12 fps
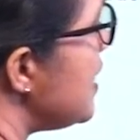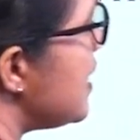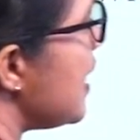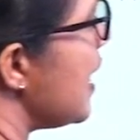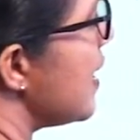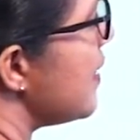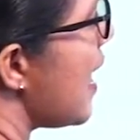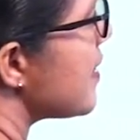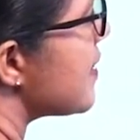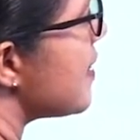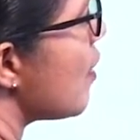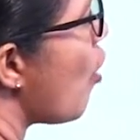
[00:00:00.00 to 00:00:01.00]
D.
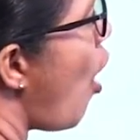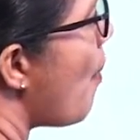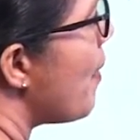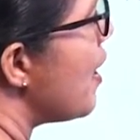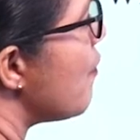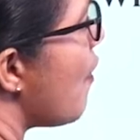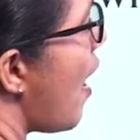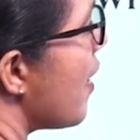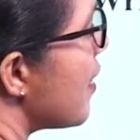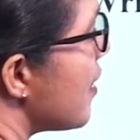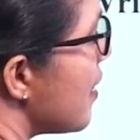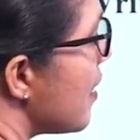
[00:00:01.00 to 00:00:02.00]
That's the common one
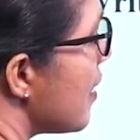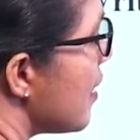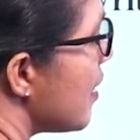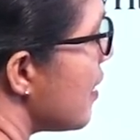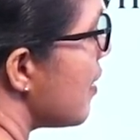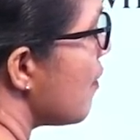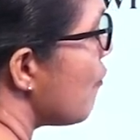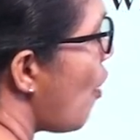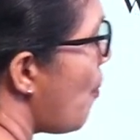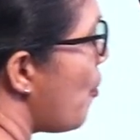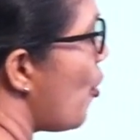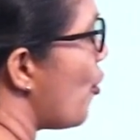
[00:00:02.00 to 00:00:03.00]
for
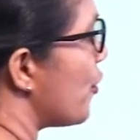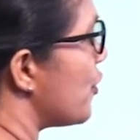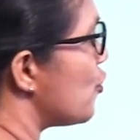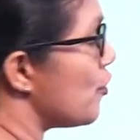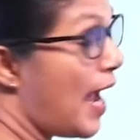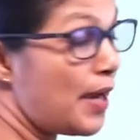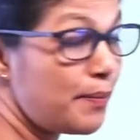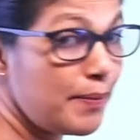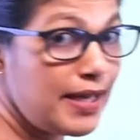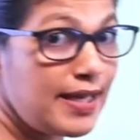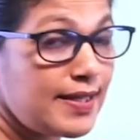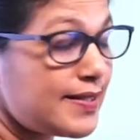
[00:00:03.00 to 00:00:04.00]
both. So that
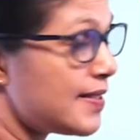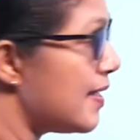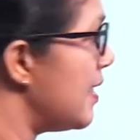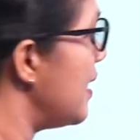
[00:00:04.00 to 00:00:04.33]
means